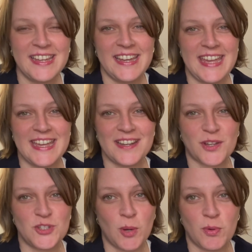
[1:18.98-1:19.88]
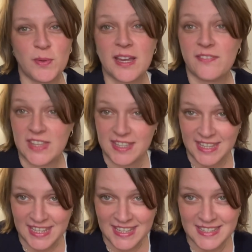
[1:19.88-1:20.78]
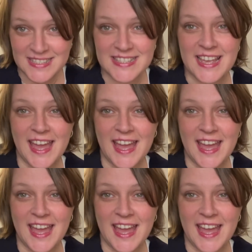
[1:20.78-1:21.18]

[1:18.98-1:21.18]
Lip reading: In October, we got the keys